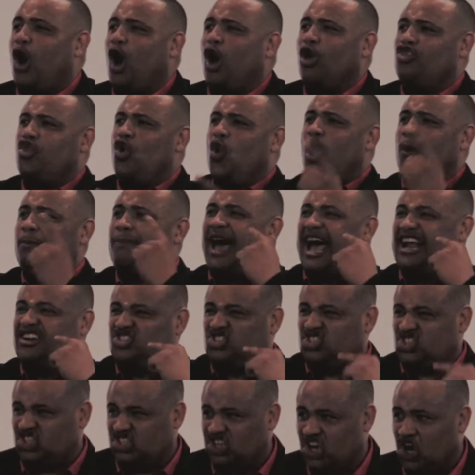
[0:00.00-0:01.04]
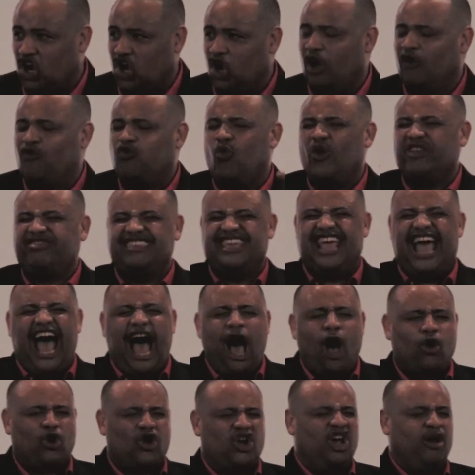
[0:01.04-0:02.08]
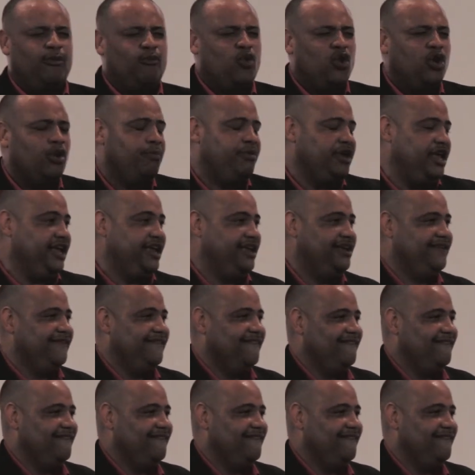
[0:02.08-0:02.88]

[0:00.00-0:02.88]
although I'm not sure of what the outcome will be.